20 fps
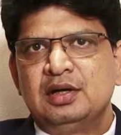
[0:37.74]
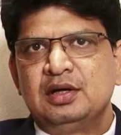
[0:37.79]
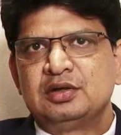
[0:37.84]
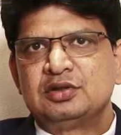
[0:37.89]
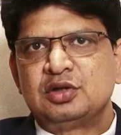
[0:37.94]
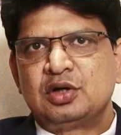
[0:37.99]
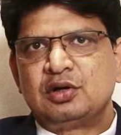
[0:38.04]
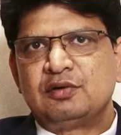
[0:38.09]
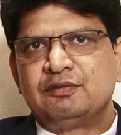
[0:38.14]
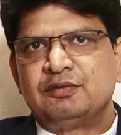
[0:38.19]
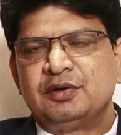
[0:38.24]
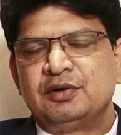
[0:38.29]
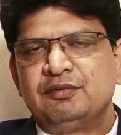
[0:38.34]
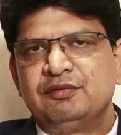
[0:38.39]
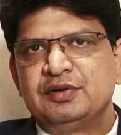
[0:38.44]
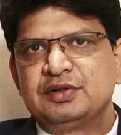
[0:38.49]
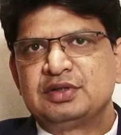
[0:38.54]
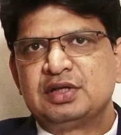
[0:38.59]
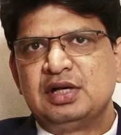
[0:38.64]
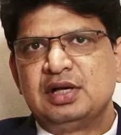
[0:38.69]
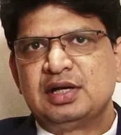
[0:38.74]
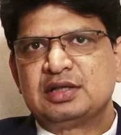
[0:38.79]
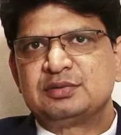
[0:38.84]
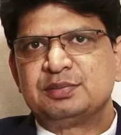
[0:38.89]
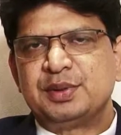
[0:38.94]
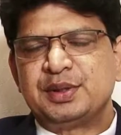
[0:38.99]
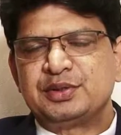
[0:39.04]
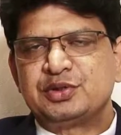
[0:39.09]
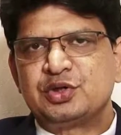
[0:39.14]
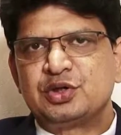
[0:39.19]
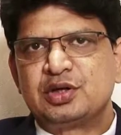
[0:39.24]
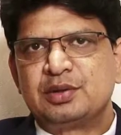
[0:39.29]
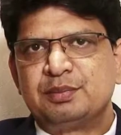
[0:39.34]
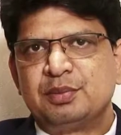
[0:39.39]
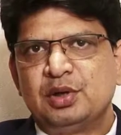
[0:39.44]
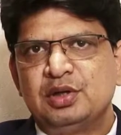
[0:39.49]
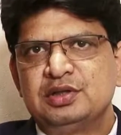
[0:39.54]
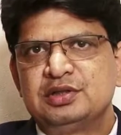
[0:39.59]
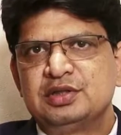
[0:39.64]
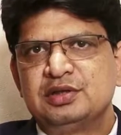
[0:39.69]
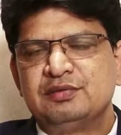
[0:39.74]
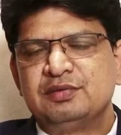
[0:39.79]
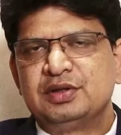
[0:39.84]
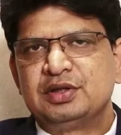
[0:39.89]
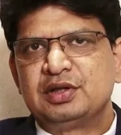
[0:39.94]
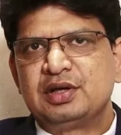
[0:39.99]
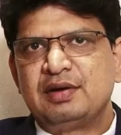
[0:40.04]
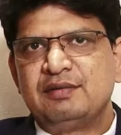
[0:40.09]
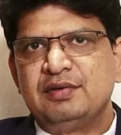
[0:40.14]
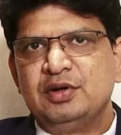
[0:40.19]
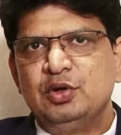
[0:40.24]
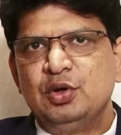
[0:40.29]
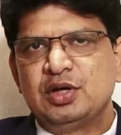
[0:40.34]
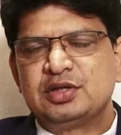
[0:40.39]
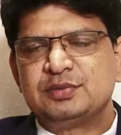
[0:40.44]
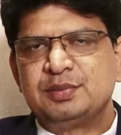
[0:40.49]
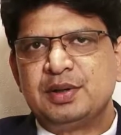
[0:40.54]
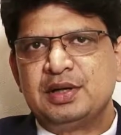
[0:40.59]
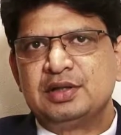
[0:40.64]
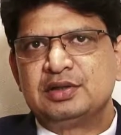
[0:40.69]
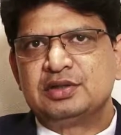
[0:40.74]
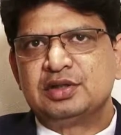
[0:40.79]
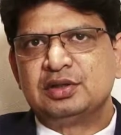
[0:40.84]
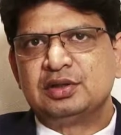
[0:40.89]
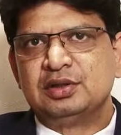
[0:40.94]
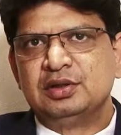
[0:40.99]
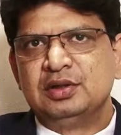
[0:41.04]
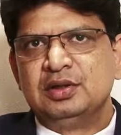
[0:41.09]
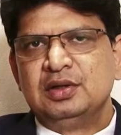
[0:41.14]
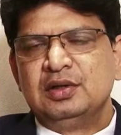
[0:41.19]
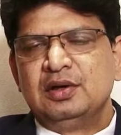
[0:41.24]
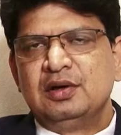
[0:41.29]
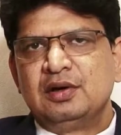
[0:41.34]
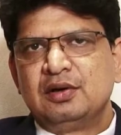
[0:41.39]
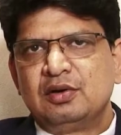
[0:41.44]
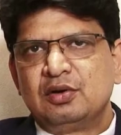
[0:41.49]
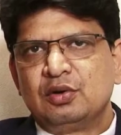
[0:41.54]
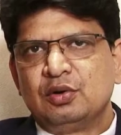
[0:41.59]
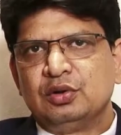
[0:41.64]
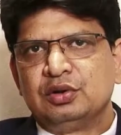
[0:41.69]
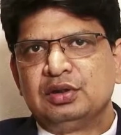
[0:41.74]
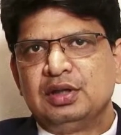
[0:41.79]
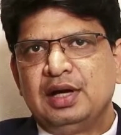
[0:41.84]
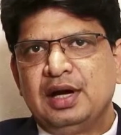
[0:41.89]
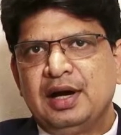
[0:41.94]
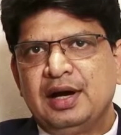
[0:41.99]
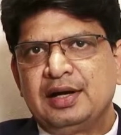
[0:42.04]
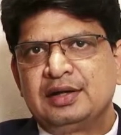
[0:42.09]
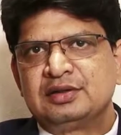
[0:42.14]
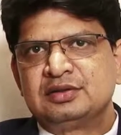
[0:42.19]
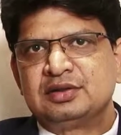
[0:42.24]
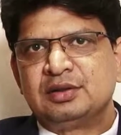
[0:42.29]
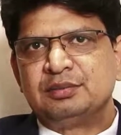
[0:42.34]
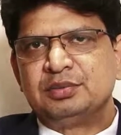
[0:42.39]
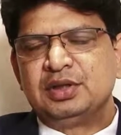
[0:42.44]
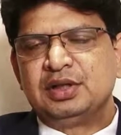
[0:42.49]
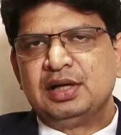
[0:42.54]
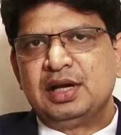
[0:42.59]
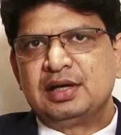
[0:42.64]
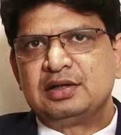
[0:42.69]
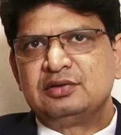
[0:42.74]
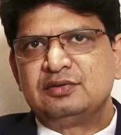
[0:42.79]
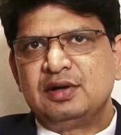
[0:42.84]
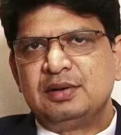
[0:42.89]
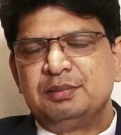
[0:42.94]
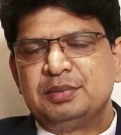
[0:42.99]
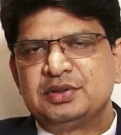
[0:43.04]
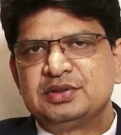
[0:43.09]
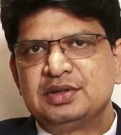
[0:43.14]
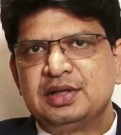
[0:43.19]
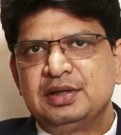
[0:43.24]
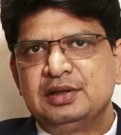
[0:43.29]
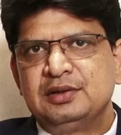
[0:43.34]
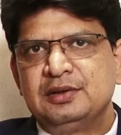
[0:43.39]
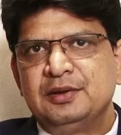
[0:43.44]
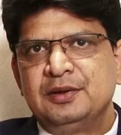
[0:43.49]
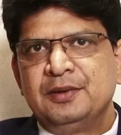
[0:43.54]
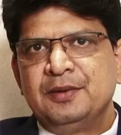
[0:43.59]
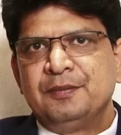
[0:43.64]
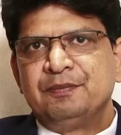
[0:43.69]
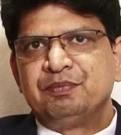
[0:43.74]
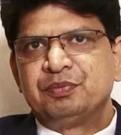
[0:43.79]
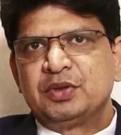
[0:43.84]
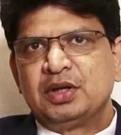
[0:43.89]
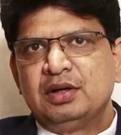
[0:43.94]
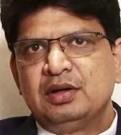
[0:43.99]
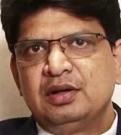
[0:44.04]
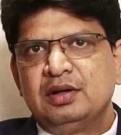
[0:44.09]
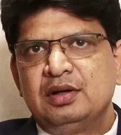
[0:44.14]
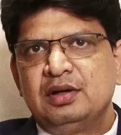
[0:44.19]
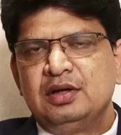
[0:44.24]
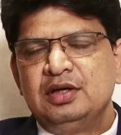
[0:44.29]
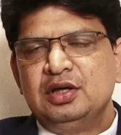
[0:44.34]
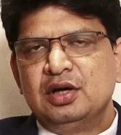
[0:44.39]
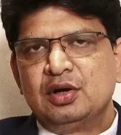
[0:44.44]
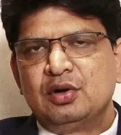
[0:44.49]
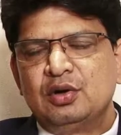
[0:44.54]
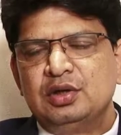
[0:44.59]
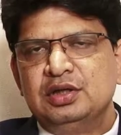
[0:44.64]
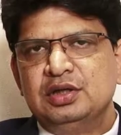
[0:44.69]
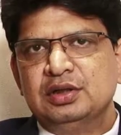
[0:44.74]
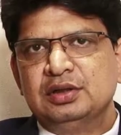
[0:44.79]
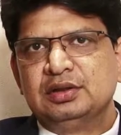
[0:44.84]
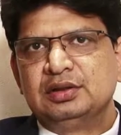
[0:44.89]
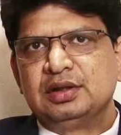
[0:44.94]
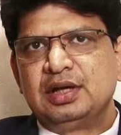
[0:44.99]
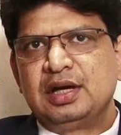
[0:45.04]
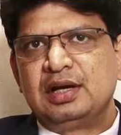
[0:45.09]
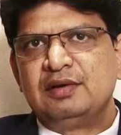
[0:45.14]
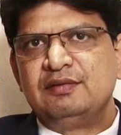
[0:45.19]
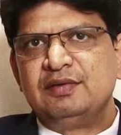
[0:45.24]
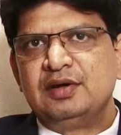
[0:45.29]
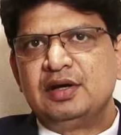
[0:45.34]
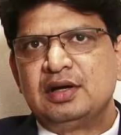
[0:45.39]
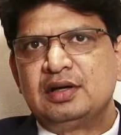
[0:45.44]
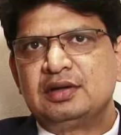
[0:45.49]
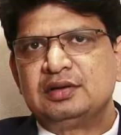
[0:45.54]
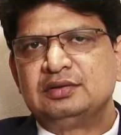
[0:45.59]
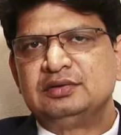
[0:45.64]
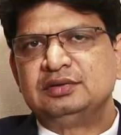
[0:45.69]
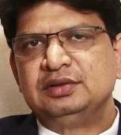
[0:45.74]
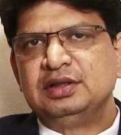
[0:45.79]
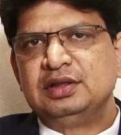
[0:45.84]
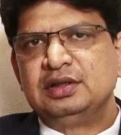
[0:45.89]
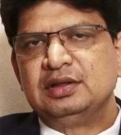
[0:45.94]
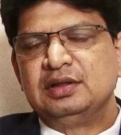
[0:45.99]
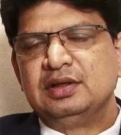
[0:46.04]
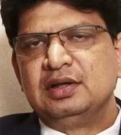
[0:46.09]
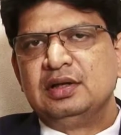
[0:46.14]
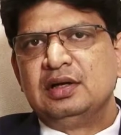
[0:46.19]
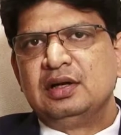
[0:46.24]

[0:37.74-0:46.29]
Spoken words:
a sort of a fiscal expansionary policy with revenue expenditure growth at something like 12% year on year, and we are seeing